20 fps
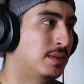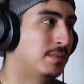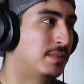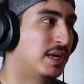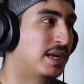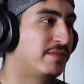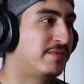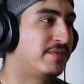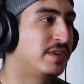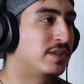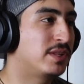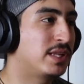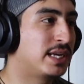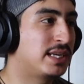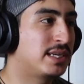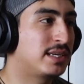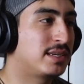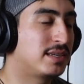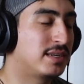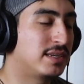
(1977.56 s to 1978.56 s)
But I feel
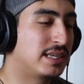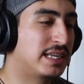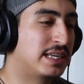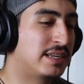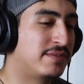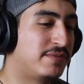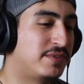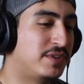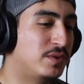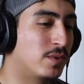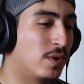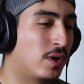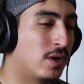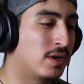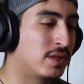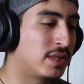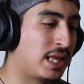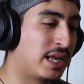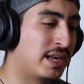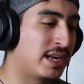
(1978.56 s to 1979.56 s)
like if you
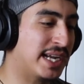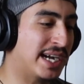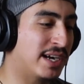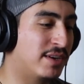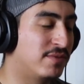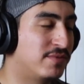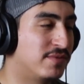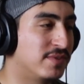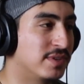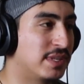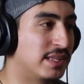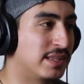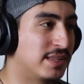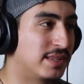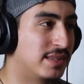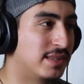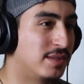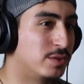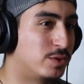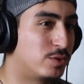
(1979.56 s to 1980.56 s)
are that alpha,
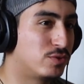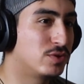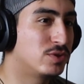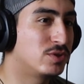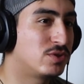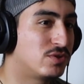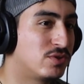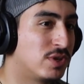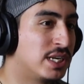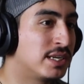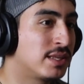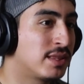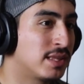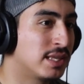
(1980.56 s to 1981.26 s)
true strength